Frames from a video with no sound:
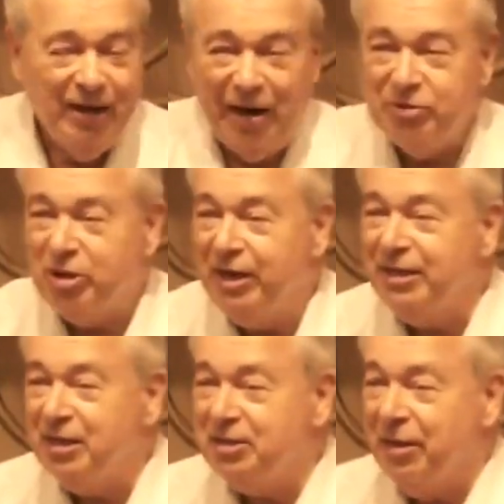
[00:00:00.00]
I was
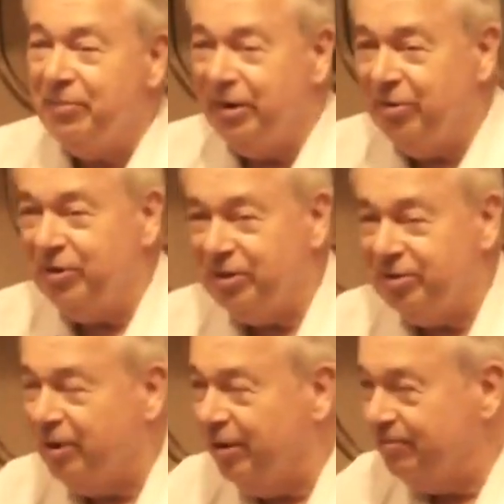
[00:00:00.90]
studying at the seminary at
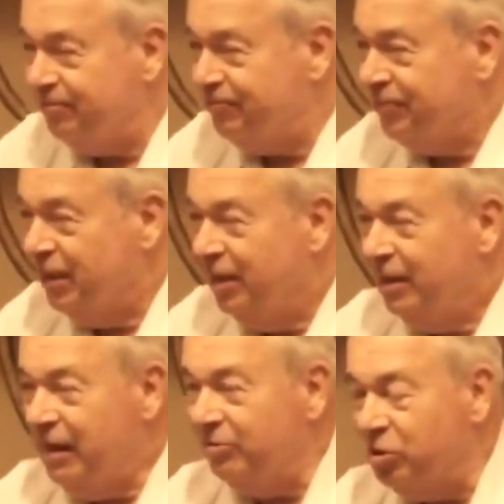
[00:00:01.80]
the time.
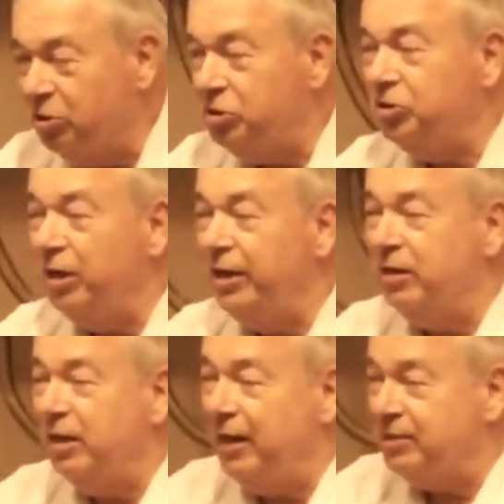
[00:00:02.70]
I was also
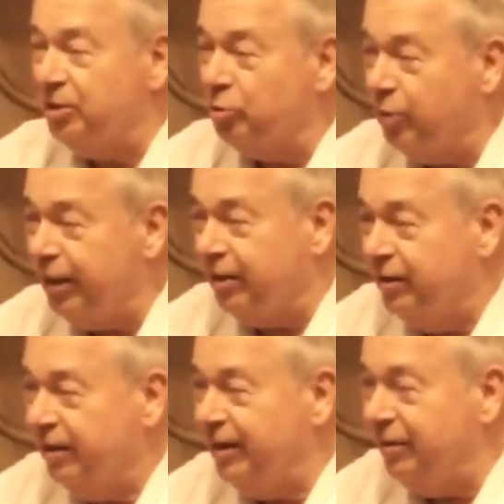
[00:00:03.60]
studying classical Greek
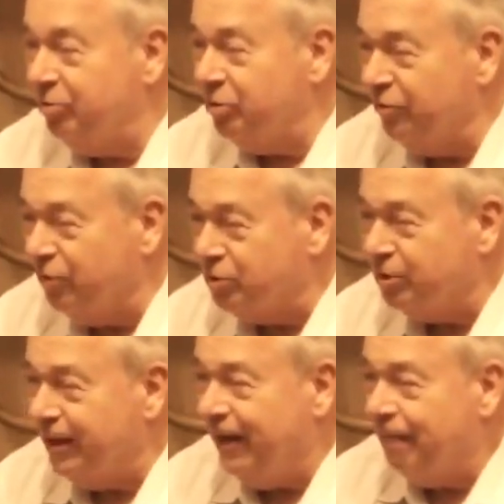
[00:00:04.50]
at Hebrew
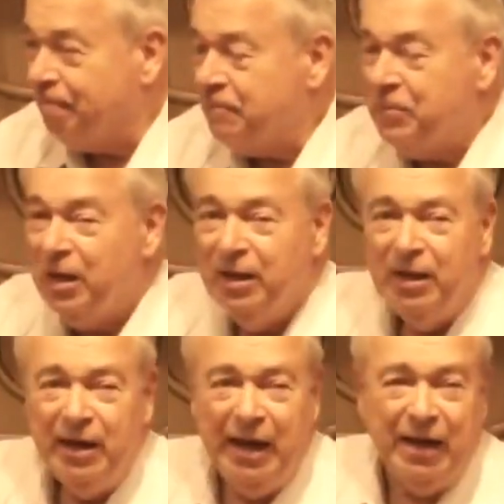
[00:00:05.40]
University.
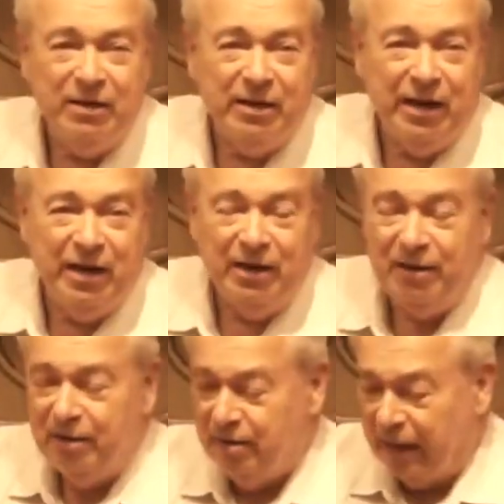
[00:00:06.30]
And
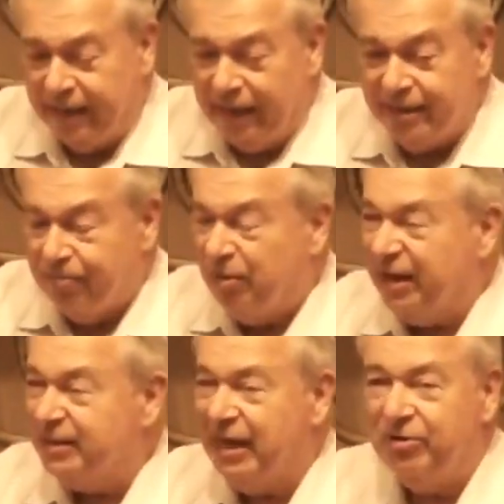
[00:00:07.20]
I get on the
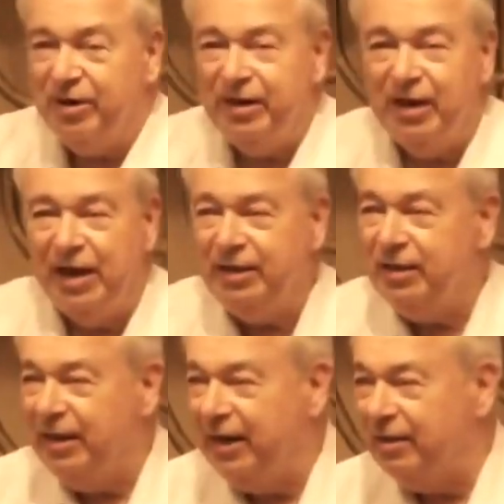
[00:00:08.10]
plane Saturday night,
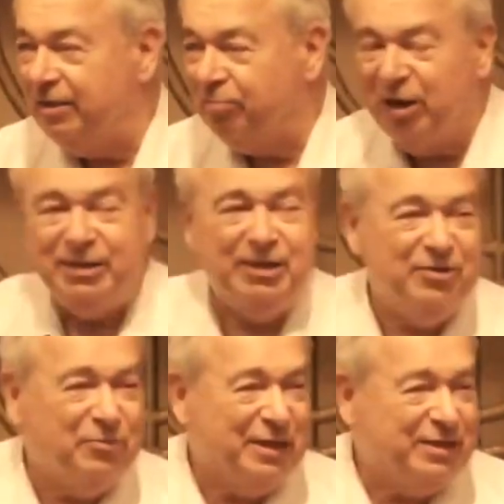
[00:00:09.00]
and the
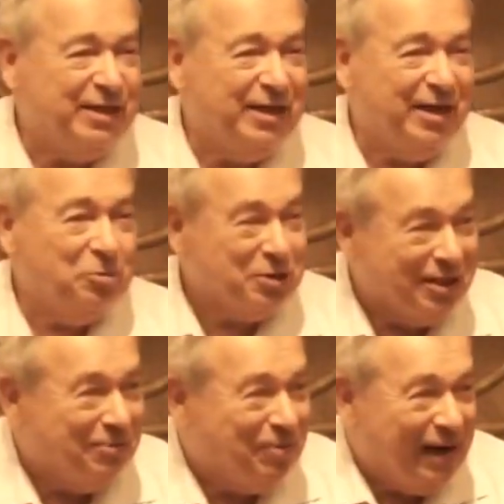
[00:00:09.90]
president of my synagogue was
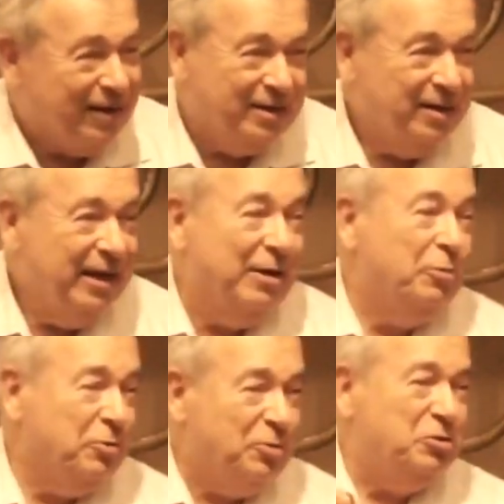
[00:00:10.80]
on the plane.
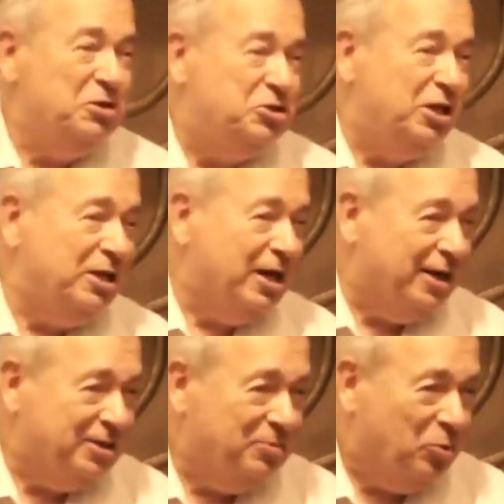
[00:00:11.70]
And we were both in
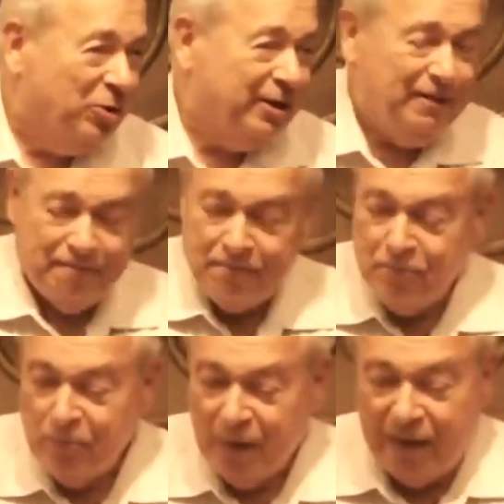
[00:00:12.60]
synagogue in the morning,
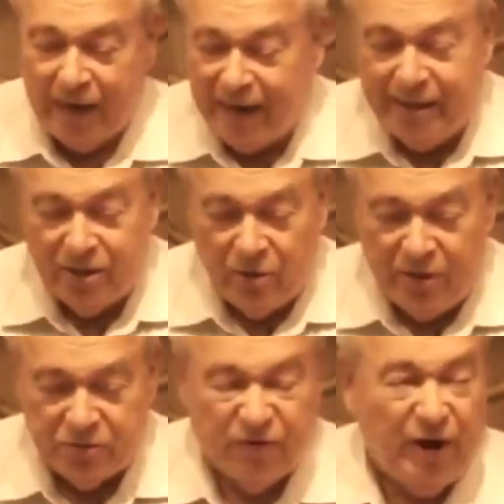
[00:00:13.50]
and I didn't know
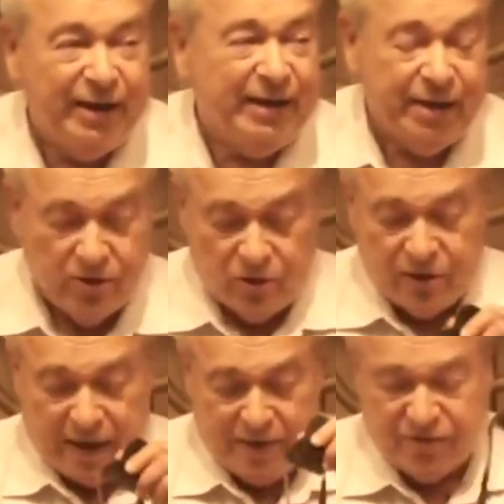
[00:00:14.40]
he was flying. He didn't
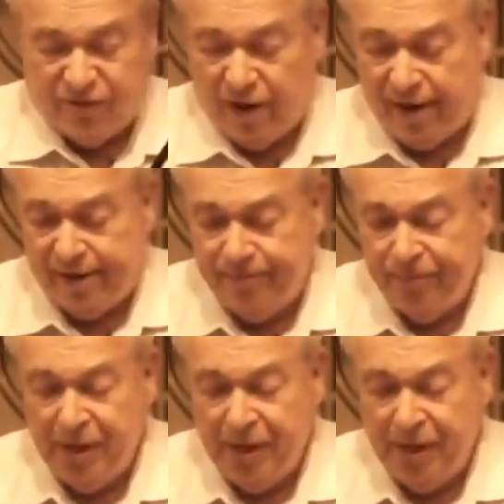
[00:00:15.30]
know that I was flying.